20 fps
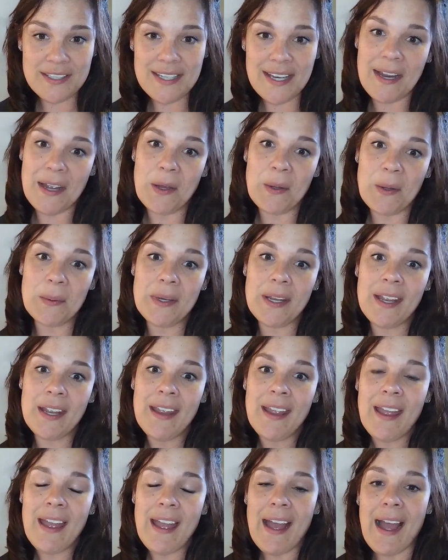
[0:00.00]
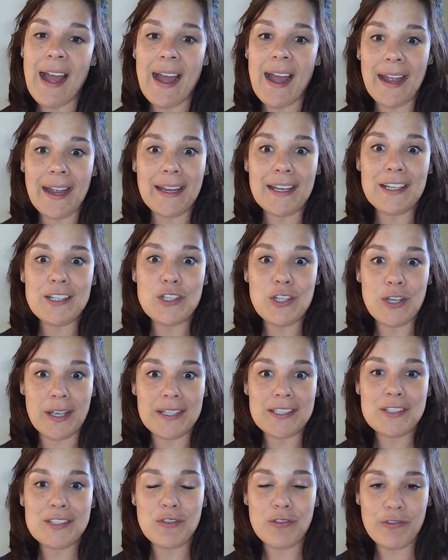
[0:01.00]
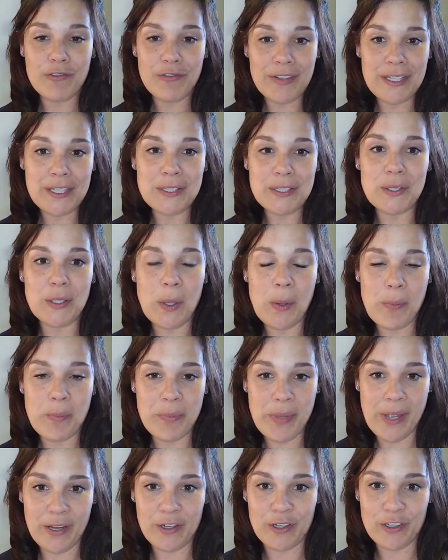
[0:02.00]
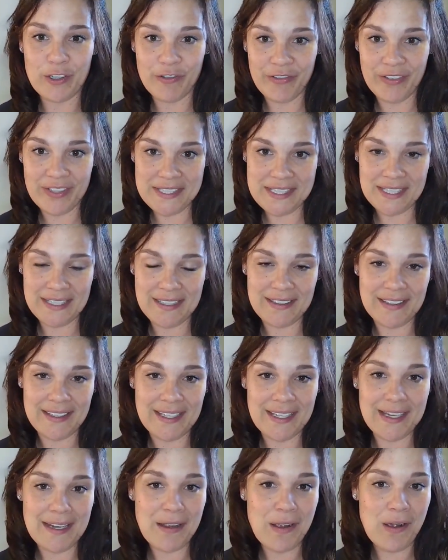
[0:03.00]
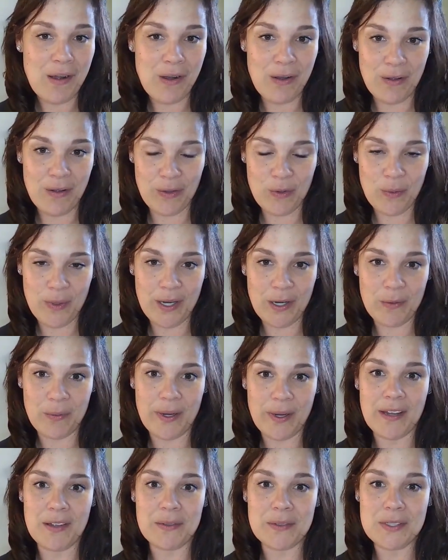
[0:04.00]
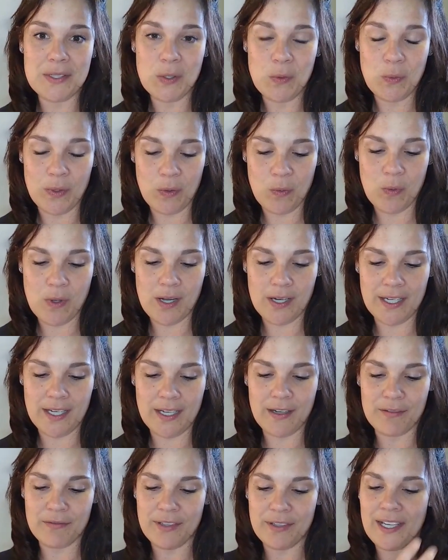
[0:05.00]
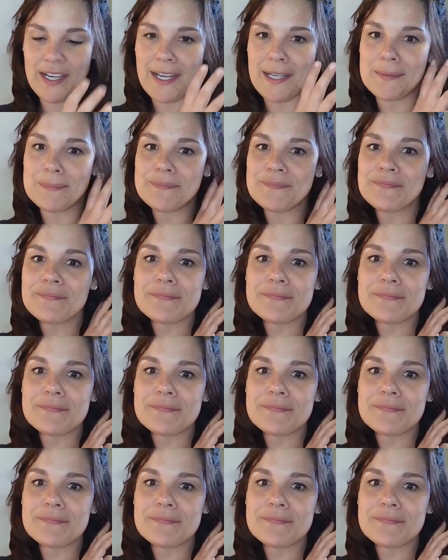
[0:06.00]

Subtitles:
down, I just feel better physically all the way around with walking every day.